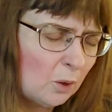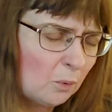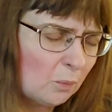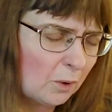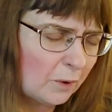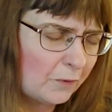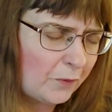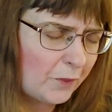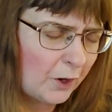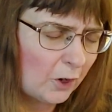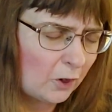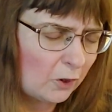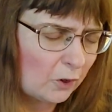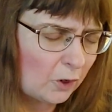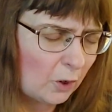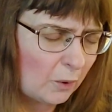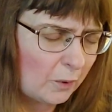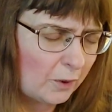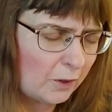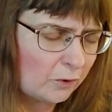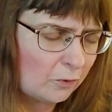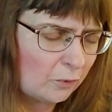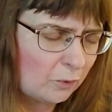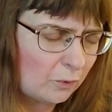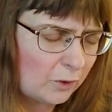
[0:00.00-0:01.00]
what they are
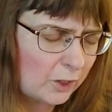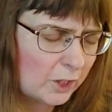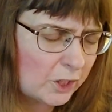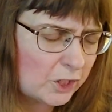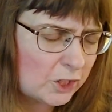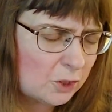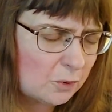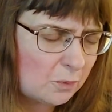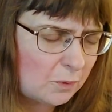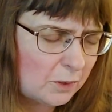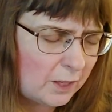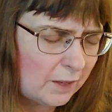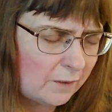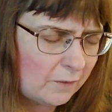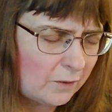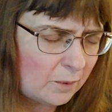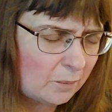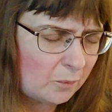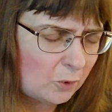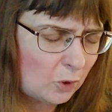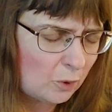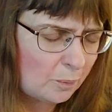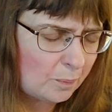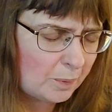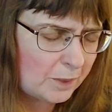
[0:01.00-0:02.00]
going through and that you will give
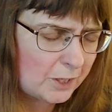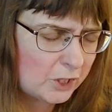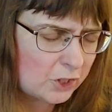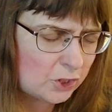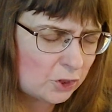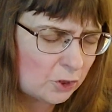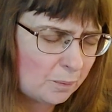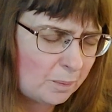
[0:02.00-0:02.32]
them your peace,